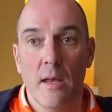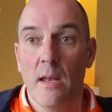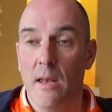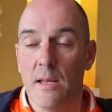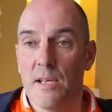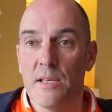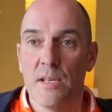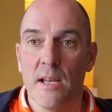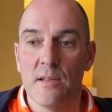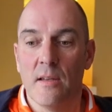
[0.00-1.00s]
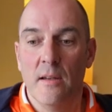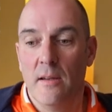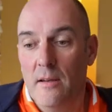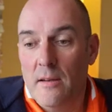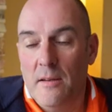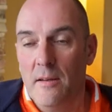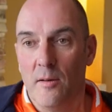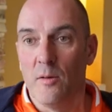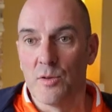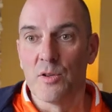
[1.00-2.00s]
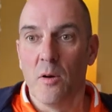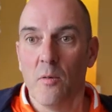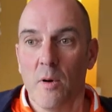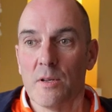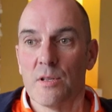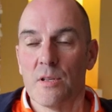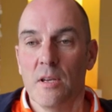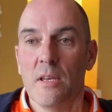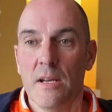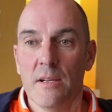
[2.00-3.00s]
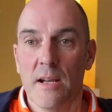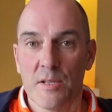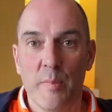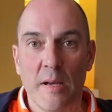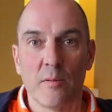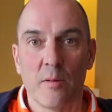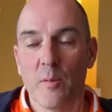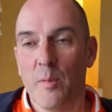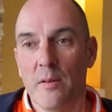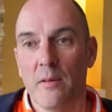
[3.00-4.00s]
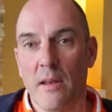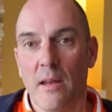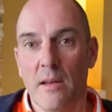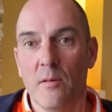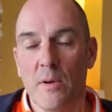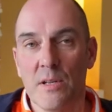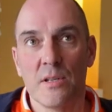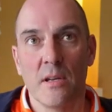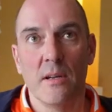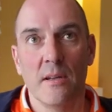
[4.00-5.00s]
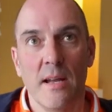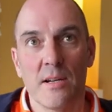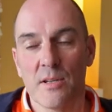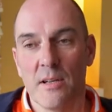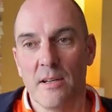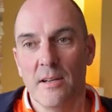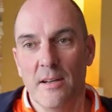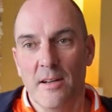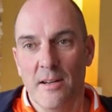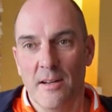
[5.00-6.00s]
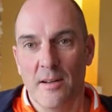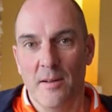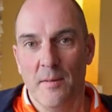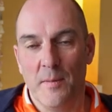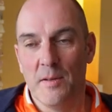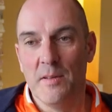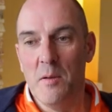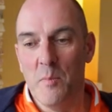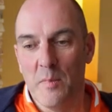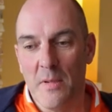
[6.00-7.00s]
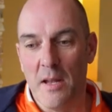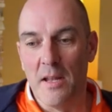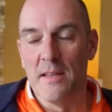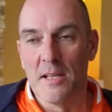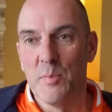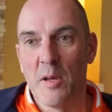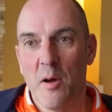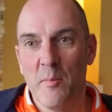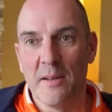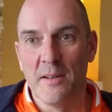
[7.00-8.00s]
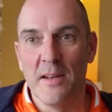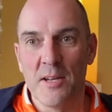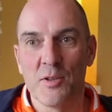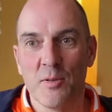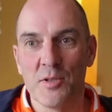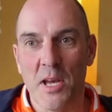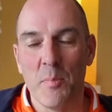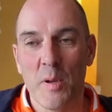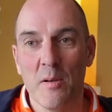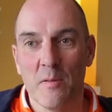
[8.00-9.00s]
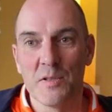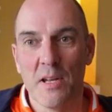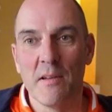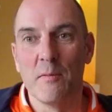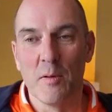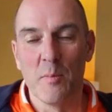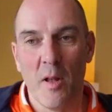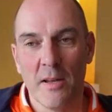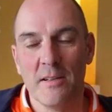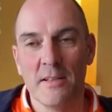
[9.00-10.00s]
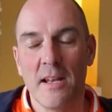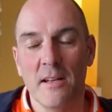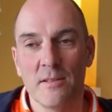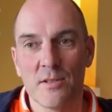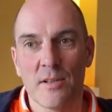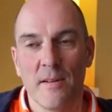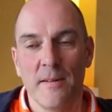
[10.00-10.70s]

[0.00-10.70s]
And as I said, also once a year there's a big tournament in which there's a team that's becoming the national champion of sitting volleyball in the Netherlands.